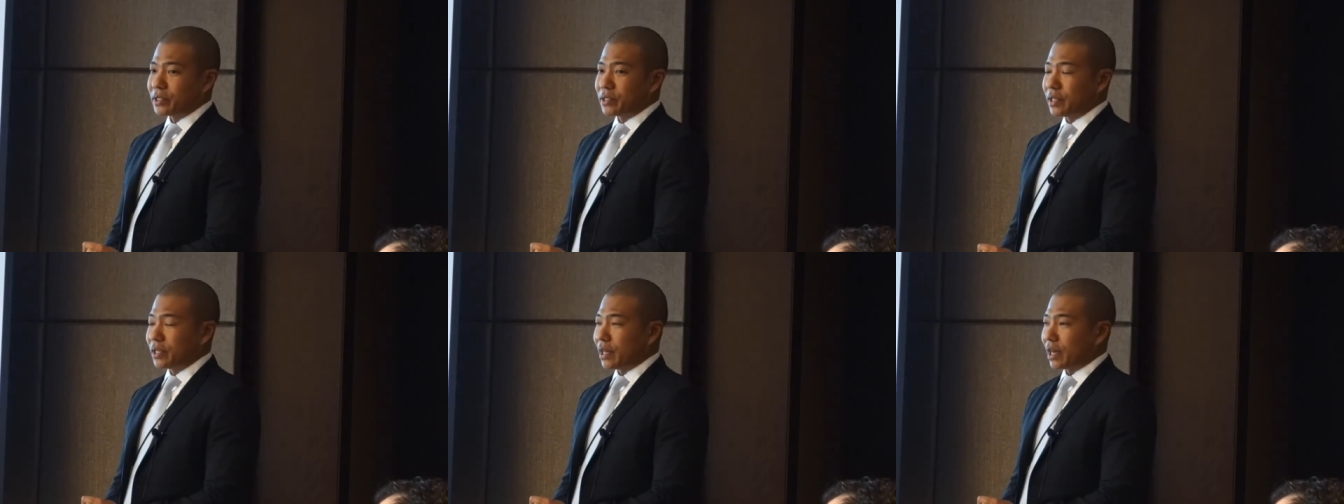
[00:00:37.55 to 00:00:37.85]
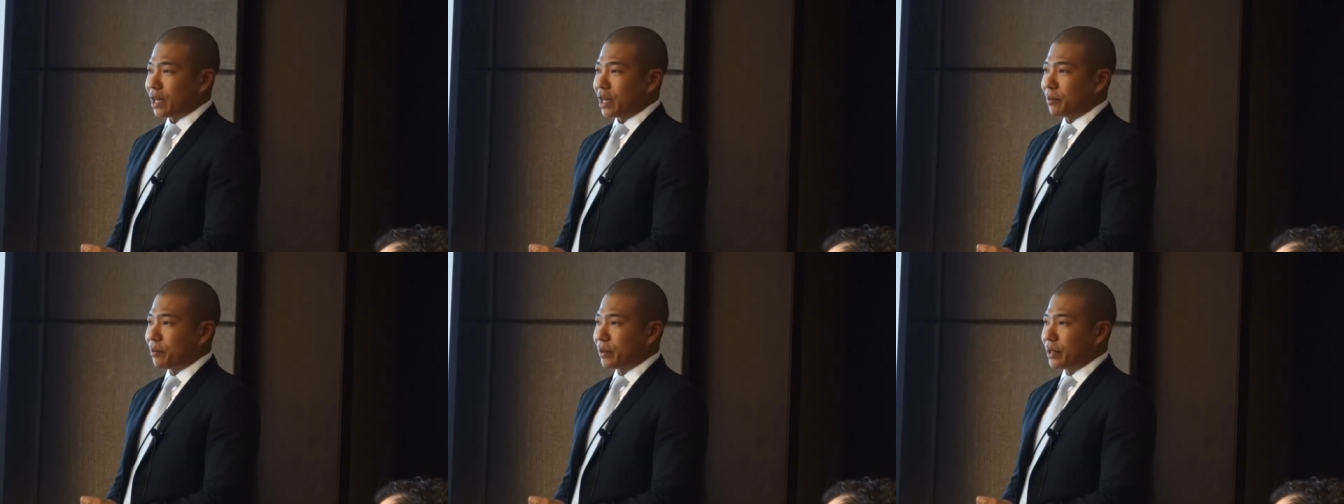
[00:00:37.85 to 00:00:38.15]
see
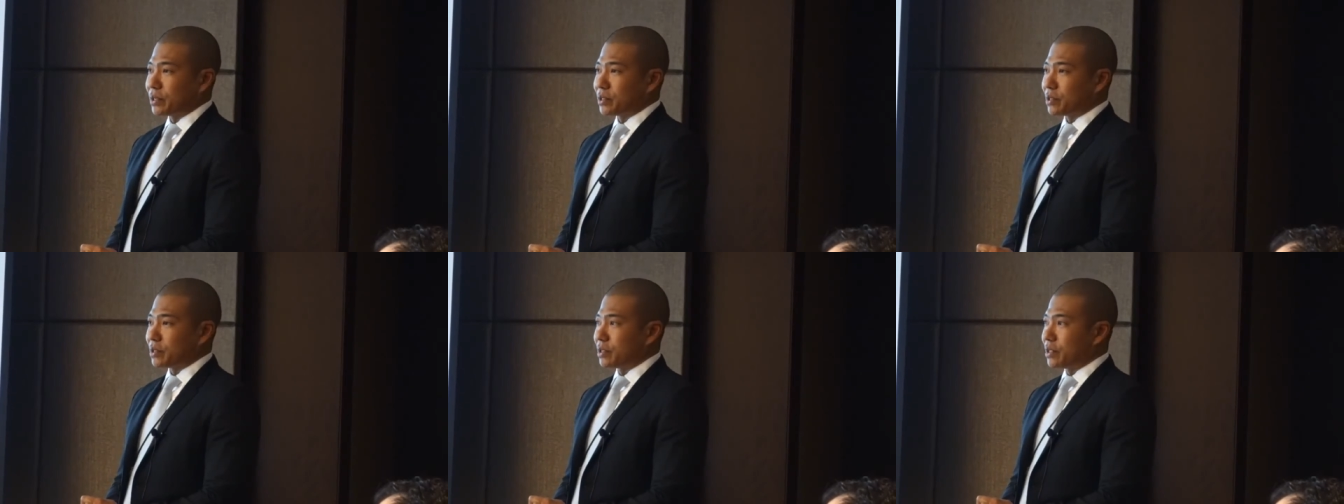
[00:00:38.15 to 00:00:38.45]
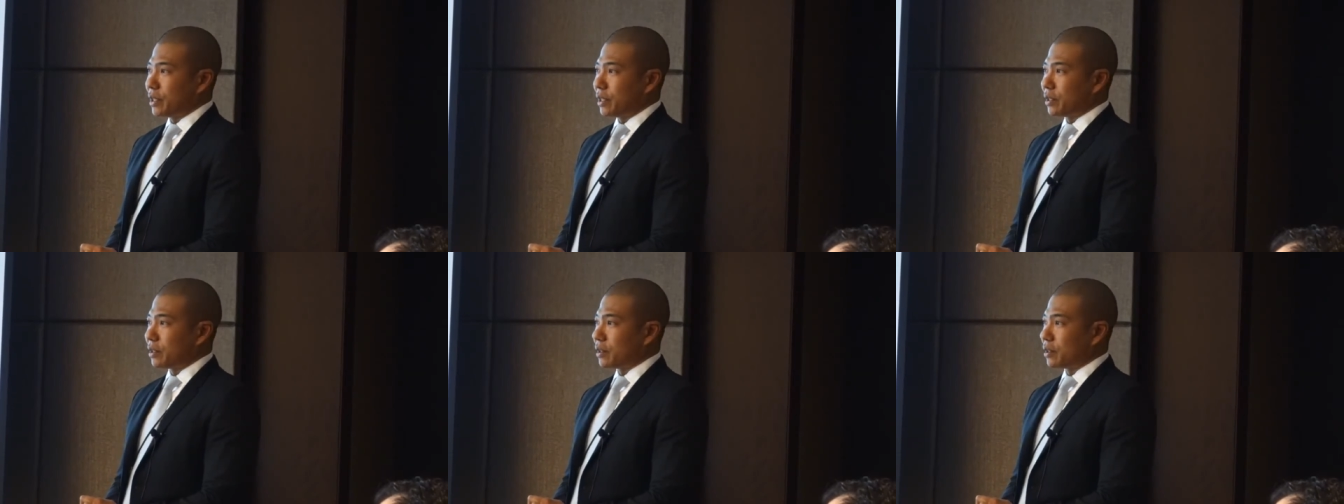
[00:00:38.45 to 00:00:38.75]
that companies are
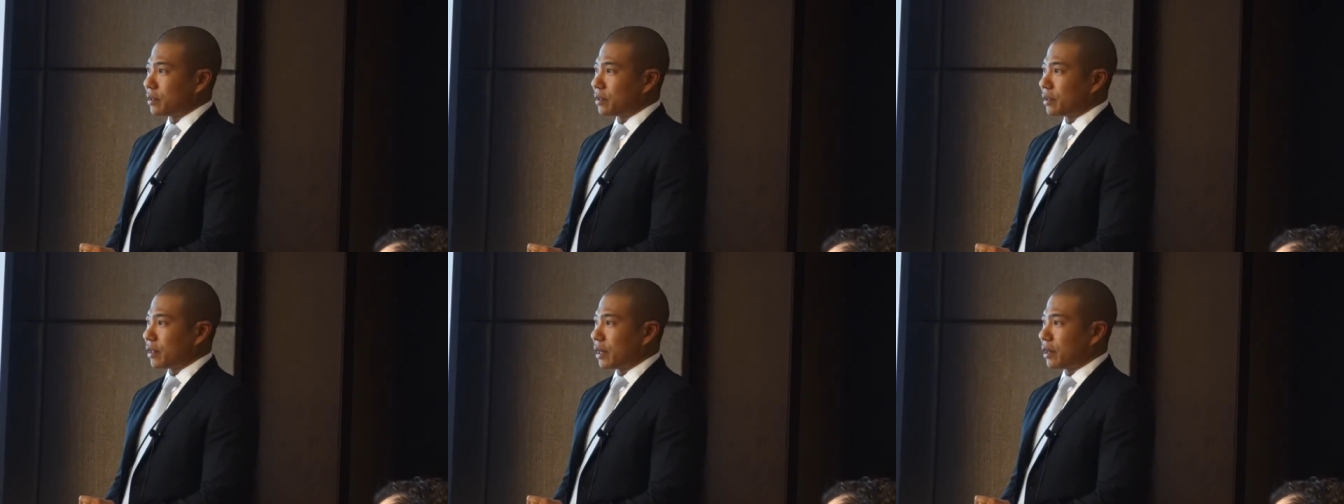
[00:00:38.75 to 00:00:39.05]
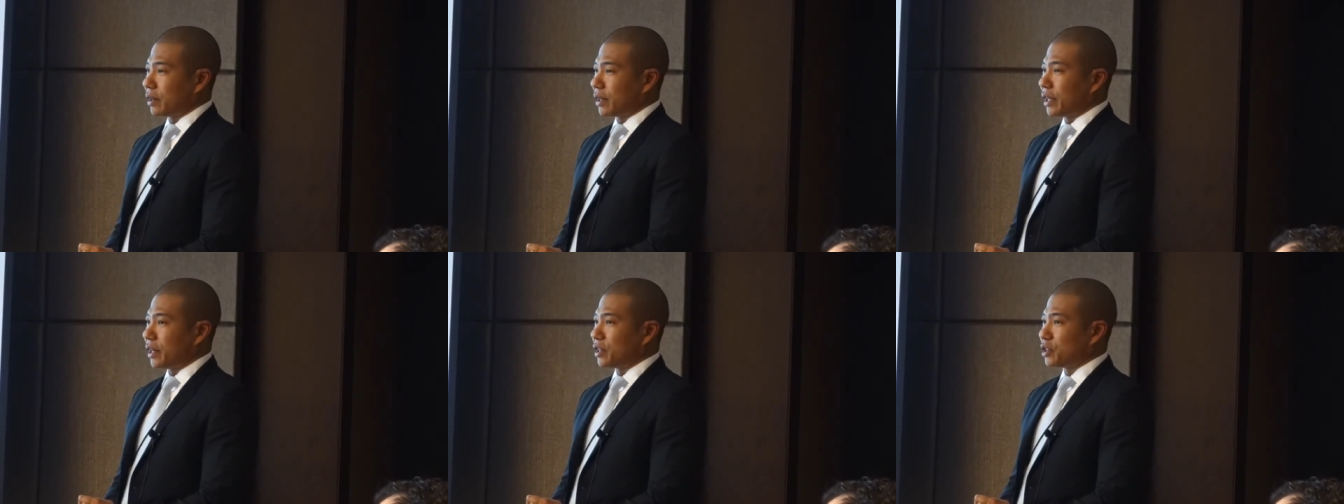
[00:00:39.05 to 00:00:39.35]
seeing
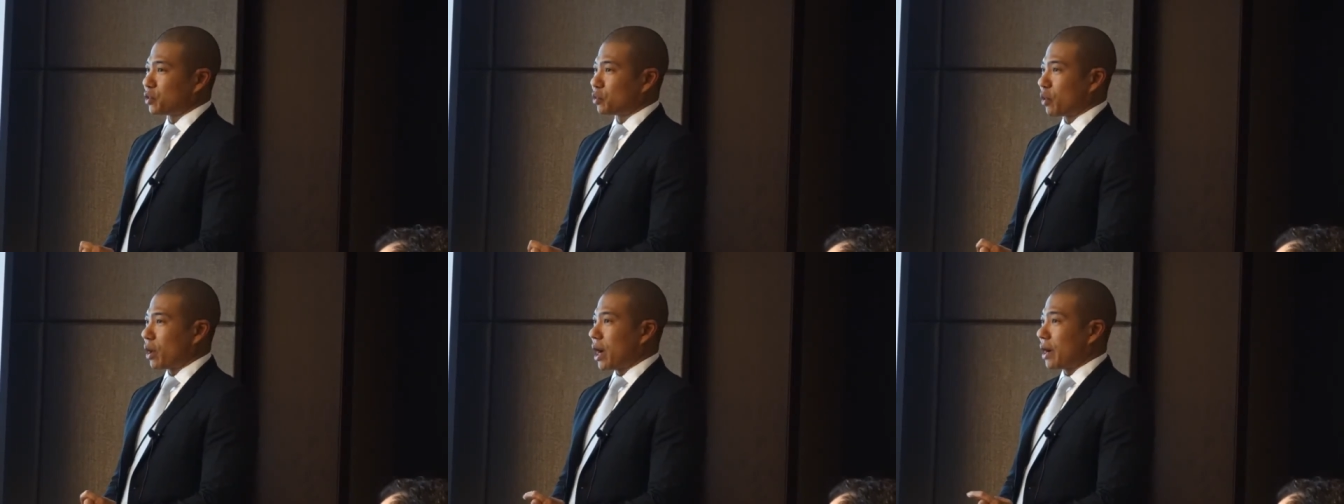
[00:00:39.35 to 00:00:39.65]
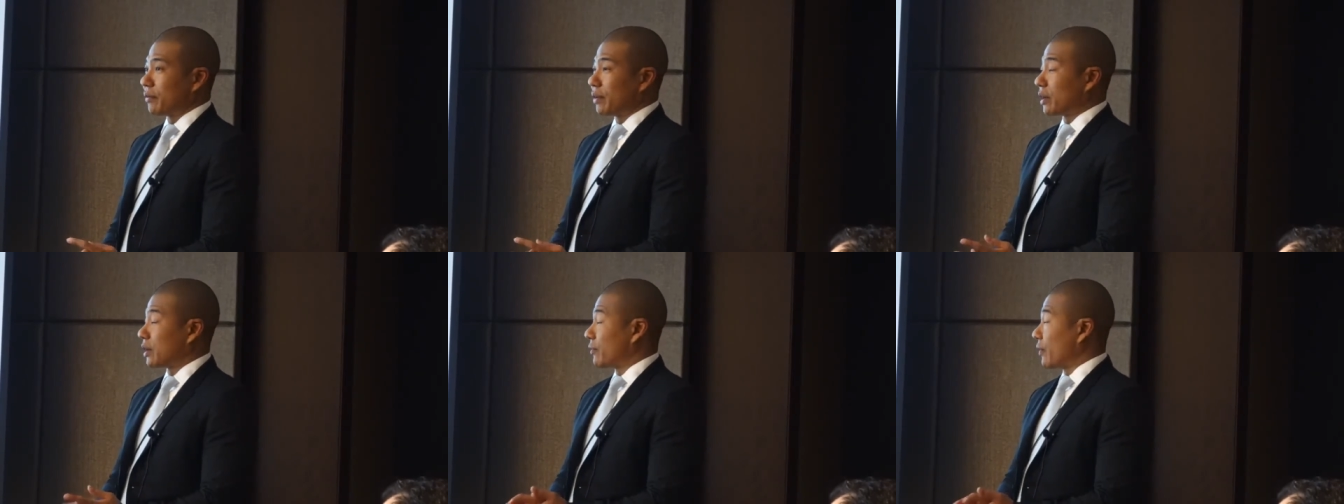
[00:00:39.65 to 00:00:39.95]
that are getting
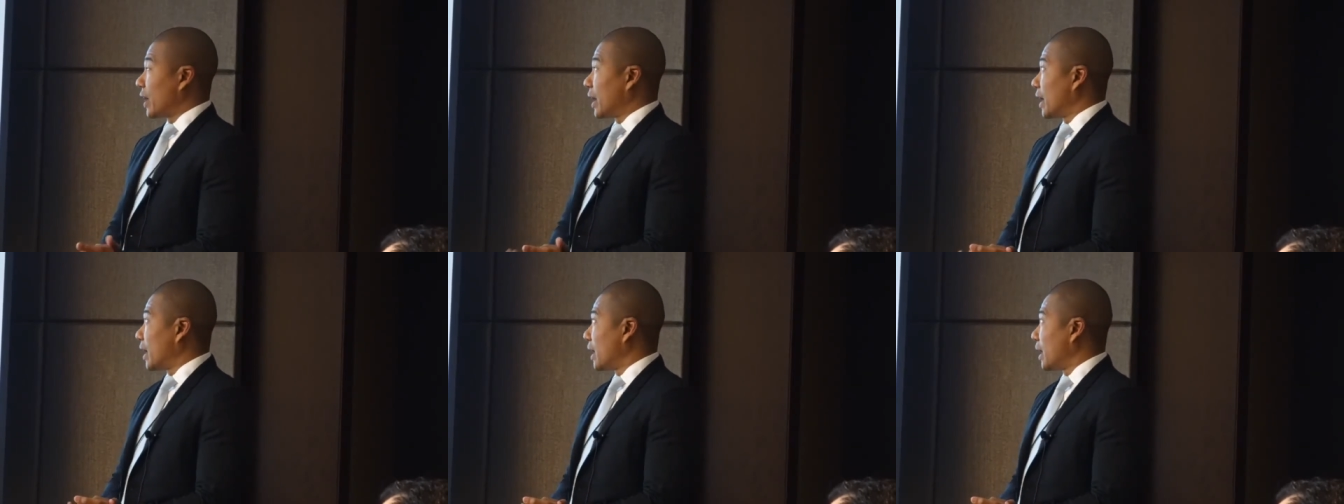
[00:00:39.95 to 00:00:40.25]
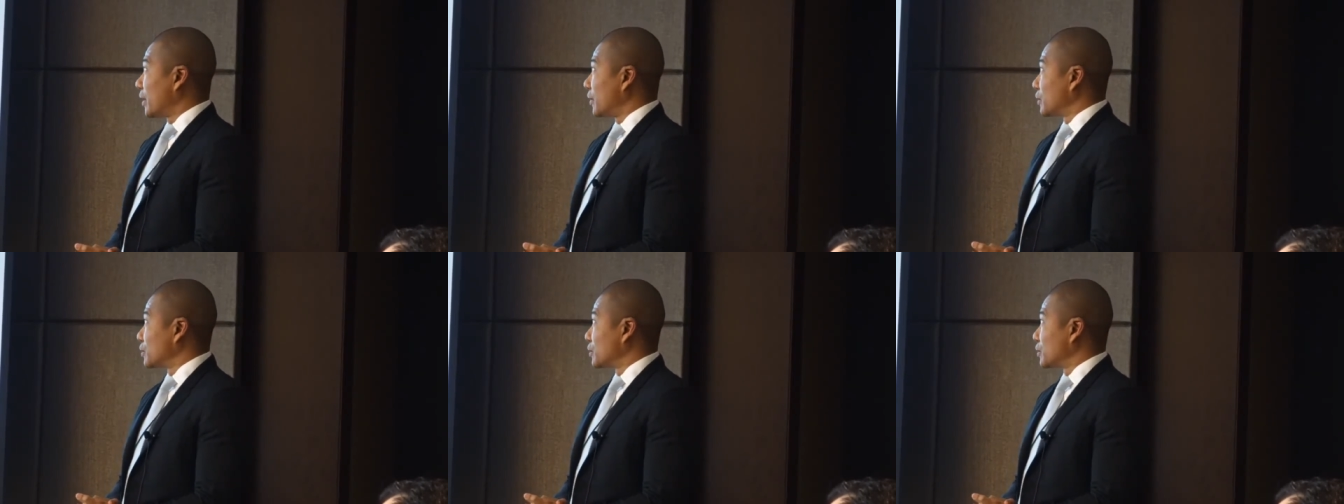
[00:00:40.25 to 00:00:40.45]
derived out of AI,